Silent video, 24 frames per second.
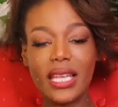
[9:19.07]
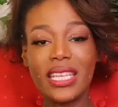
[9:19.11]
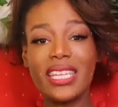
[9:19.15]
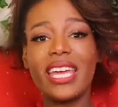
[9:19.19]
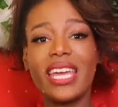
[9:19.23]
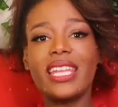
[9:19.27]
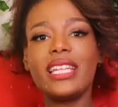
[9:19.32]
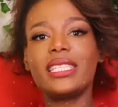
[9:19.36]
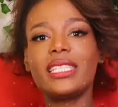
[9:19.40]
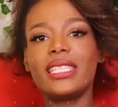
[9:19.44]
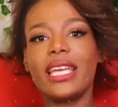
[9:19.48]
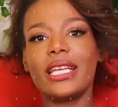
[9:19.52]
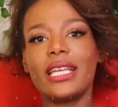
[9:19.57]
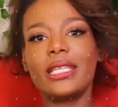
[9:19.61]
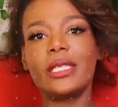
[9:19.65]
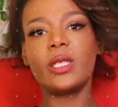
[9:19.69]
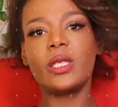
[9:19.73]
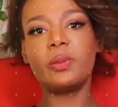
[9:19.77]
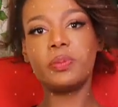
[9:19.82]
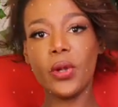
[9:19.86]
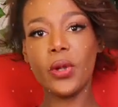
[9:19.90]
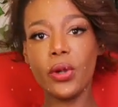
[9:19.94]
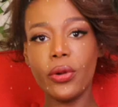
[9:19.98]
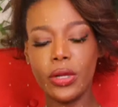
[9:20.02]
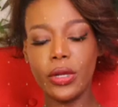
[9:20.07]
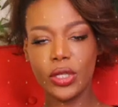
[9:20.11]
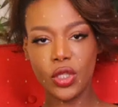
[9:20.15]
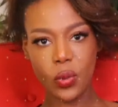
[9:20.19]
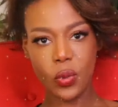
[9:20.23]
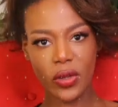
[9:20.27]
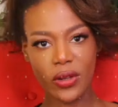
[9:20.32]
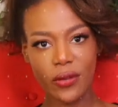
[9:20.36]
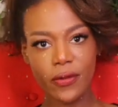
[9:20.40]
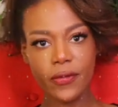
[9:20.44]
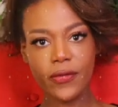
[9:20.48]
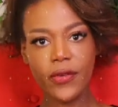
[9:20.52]
getting to experience
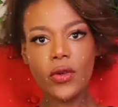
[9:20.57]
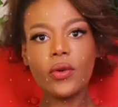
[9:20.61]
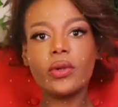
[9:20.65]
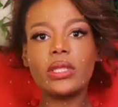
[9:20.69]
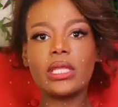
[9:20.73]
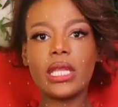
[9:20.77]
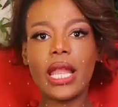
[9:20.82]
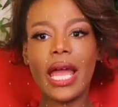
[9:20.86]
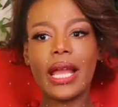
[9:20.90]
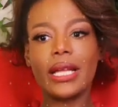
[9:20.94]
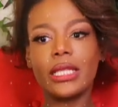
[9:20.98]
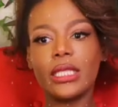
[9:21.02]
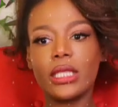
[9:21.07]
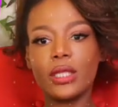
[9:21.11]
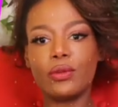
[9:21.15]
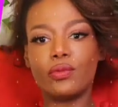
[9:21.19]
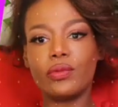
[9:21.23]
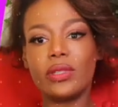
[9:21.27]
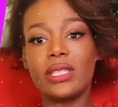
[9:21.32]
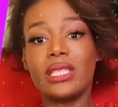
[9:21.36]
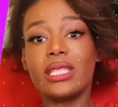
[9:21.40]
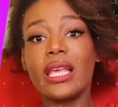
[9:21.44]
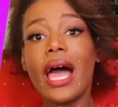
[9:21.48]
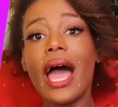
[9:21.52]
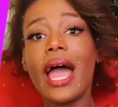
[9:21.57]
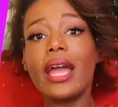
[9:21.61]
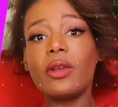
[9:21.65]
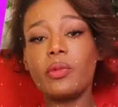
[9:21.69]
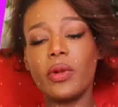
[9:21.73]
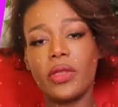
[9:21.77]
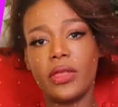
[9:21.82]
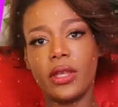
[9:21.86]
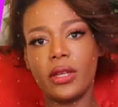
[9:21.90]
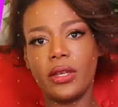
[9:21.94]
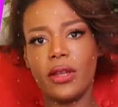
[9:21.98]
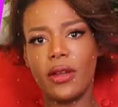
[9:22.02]
what it feels like to reside
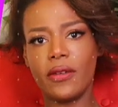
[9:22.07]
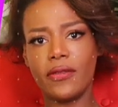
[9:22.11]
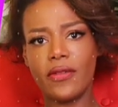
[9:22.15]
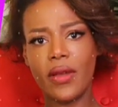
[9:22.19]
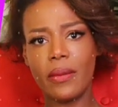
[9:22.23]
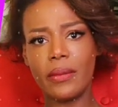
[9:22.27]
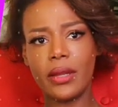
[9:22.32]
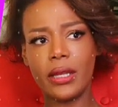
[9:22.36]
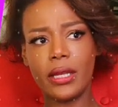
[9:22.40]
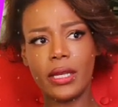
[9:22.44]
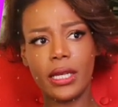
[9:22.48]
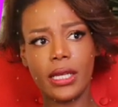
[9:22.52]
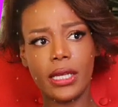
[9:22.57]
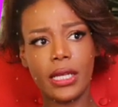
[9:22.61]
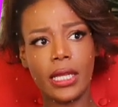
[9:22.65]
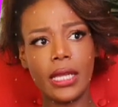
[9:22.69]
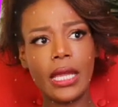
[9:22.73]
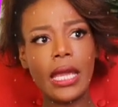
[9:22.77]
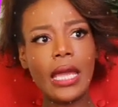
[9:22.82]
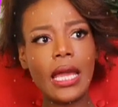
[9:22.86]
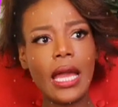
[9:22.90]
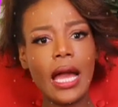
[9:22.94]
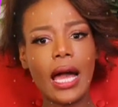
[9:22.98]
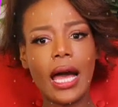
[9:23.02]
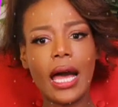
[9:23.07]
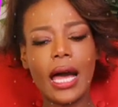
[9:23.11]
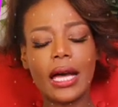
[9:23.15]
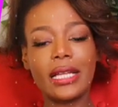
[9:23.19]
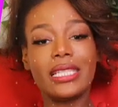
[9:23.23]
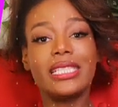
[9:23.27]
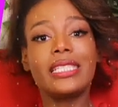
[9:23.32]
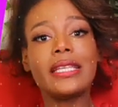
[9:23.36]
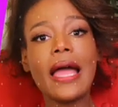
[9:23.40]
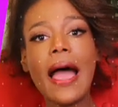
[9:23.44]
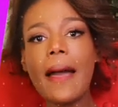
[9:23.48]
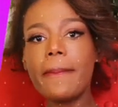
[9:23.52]
within your femininity,
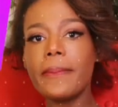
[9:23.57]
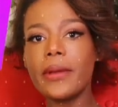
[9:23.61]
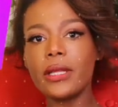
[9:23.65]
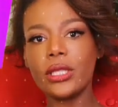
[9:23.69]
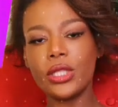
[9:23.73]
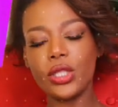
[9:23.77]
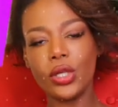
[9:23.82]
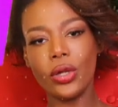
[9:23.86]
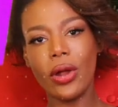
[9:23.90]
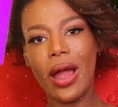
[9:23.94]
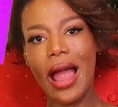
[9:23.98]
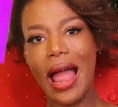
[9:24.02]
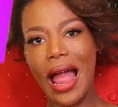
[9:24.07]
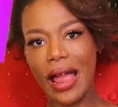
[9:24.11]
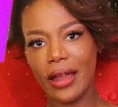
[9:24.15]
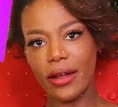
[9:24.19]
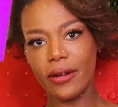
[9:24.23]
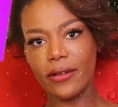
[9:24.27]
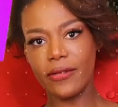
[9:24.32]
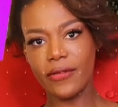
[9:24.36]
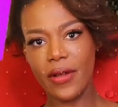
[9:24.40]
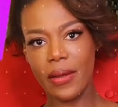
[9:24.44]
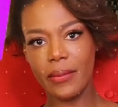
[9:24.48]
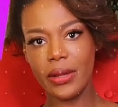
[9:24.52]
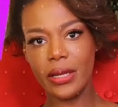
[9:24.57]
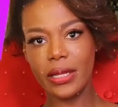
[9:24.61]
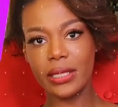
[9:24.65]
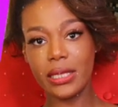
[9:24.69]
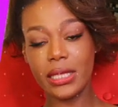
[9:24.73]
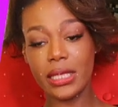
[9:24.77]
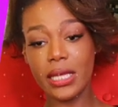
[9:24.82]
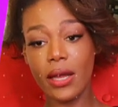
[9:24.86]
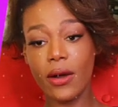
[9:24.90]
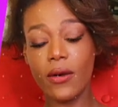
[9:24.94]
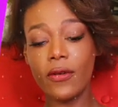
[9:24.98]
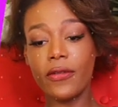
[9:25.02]
tap into your higher feminine
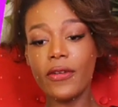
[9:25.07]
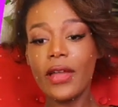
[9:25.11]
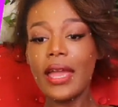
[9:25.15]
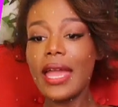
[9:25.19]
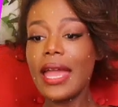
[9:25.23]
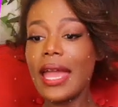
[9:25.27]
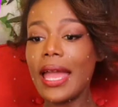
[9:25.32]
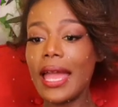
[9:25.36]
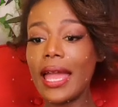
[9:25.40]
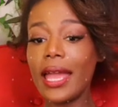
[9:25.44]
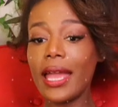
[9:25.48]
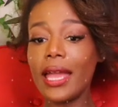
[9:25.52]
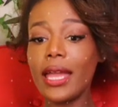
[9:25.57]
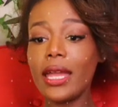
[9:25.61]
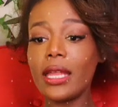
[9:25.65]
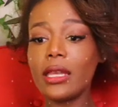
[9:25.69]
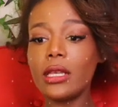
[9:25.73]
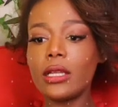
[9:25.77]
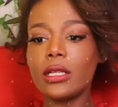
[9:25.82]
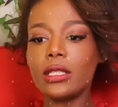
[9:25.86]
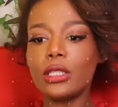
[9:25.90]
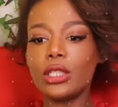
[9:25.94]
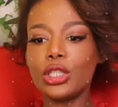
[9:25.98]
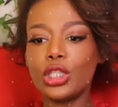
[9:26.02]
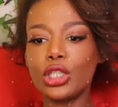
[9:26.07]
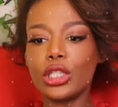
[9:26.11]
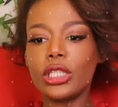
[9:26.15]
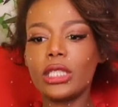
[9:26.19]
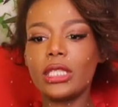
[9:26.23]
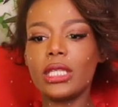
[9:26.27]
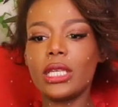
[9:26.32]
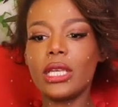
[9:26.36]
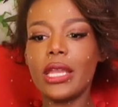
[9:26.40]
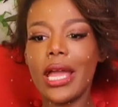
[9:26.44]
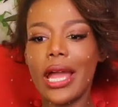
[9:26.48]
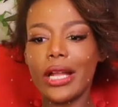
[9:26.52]
self, and
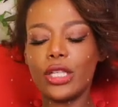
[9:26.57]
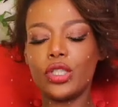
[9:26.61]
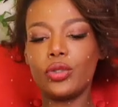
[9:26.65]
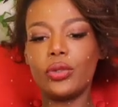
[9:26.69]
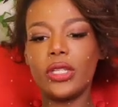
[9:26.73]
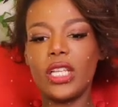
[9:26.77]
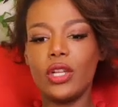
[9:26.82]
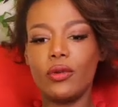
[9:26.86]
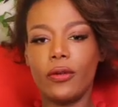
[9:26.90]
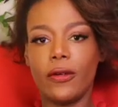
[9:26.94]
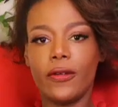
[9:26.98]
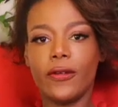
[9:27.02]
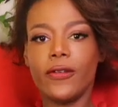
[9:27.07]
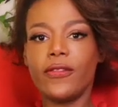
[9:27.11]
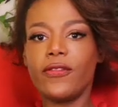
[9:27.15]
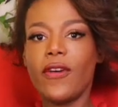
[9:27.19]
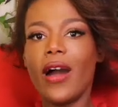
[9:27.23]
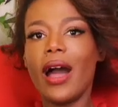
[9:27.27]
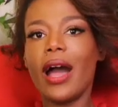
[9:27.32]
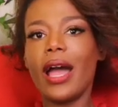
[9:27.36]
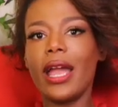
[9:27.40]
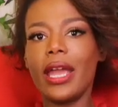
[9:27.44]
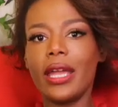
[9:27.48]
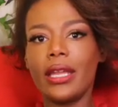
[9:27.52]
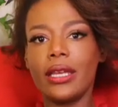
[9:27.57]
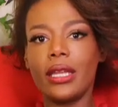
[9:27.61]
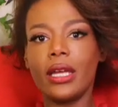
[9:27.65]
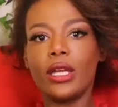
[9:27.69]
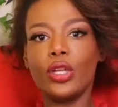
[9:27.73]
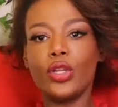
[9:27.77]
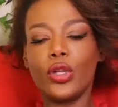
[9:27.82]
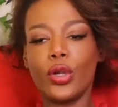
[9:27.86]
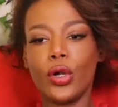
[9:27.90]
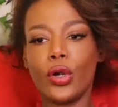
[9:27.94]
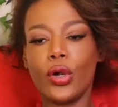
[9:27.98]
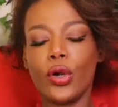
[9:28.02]
just naturally refine
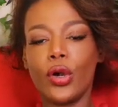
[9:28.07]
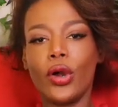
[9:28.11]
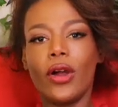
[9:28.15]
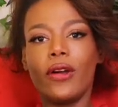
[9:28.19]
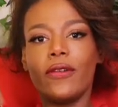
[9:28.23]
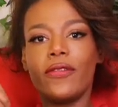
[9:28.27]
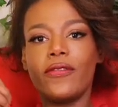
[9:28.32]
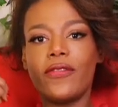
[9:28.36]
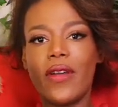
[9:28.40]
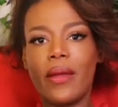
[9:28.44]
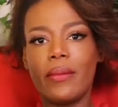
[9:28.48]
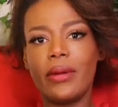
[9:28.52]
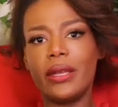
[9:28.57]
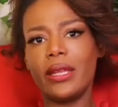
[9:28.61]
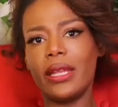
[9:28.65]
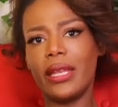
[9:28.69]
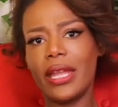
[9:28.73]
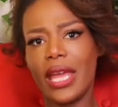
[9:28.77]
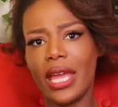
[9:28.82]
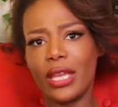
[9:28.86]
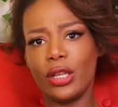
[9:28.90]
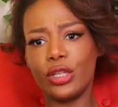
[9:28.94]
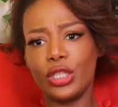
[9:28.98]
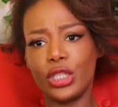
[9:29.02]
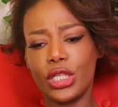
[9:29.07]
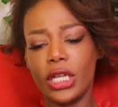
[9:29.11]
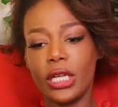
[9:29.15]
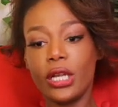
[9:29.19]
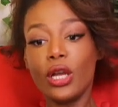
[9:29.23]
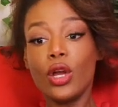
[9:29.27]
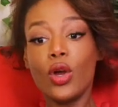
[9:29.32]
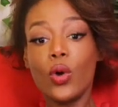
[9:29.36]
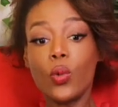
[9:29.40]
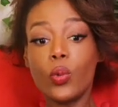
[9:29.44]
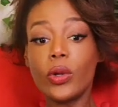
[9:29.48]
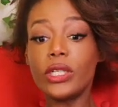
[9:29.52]
your feminine energy,
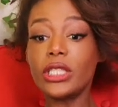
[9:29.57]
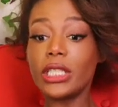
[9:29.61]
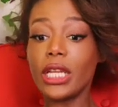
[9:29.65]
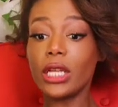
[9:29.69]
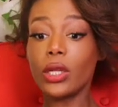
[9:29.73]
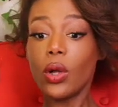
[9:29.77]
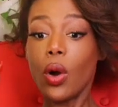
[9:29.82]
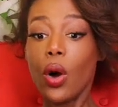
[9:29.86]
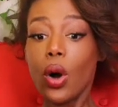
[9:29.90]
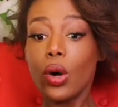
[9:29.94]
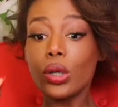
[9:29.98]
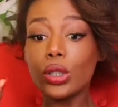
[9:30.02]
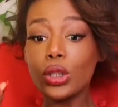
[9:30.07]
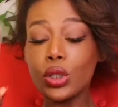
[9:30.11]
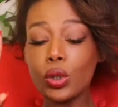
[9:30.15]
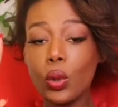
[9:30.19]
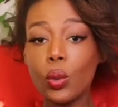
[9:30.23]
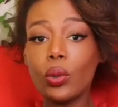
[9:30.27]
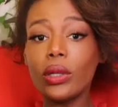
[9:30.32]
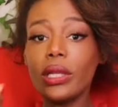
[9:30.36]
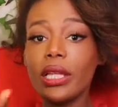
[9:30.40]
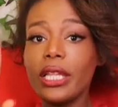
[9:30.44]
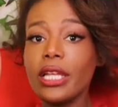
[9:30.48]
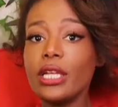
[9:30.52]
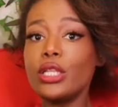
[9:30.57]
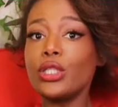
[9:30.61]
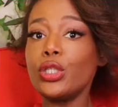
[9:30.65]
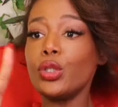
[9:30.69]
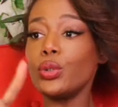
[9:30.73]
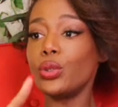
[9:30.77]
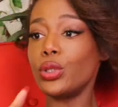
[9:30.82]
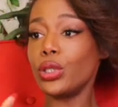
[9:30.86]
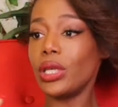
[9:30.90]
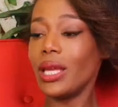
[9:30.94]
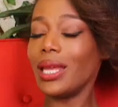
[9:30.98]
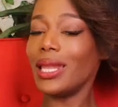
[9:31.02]
which can also lead
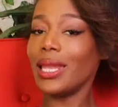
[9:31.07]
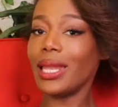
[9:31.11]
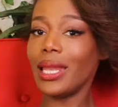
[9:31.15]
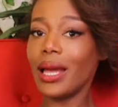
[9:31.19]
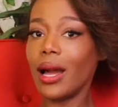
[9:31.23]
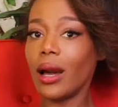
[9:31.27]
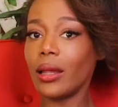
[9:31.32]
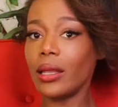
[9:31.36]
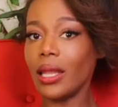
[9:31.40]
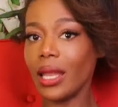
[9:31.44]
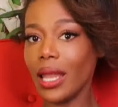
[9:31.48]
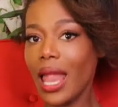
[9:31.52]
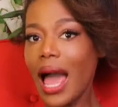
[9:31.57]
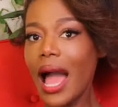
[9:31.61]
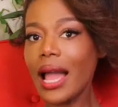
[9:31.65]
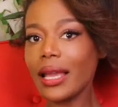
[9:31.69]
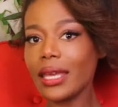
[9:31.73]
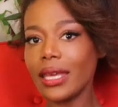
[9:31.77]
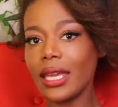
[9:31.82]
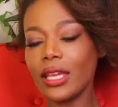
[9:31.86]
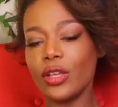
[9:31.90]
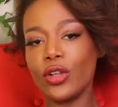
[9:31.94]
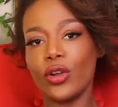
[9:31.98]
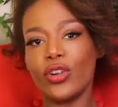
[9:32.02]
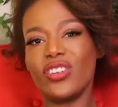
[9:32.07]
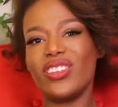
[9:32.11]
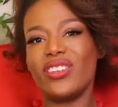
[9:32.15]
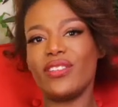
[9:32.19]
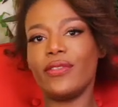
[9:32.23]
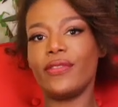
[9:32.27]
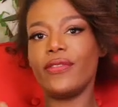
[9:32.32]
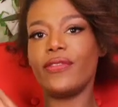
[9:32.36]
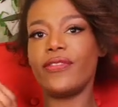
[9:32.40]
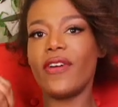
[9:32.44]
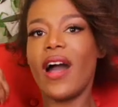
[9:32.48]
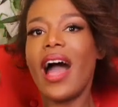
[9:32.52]
you to unlocking your
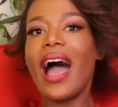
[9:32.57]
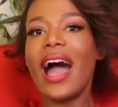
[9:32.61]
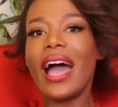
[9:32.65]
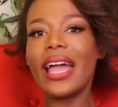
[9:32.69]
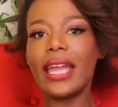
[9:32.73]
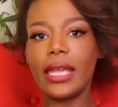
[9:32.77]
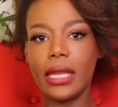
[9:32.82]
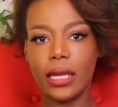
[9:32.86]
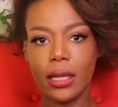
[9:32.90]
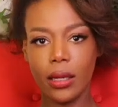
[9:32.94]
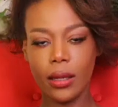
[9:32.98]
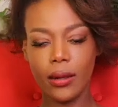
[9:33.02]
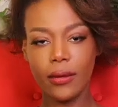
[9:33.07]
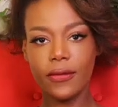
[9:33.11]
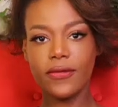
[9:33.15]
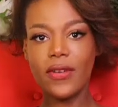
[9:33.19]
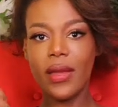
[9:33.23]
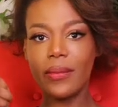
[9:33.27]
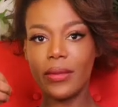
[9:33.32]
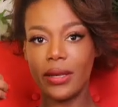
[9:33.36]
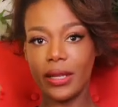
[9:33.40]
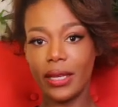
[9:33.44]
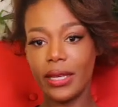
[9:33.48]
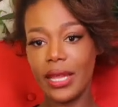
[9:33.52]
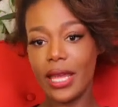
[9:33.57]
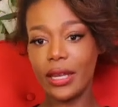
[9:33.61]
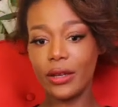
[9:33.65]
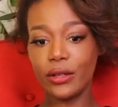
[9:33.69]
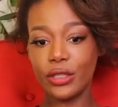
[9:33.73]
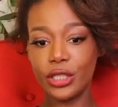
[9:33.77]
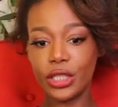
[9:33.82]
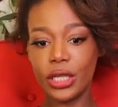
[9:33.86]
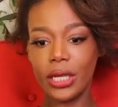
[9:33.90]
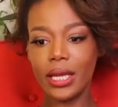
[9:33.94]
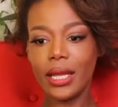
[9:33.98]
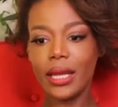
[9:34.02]
divine feminine
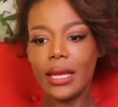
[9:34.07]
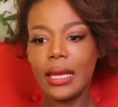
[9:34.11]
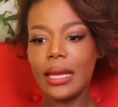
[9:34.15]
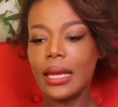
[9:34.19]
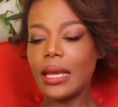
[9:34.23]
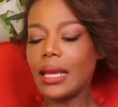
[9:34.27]
energy.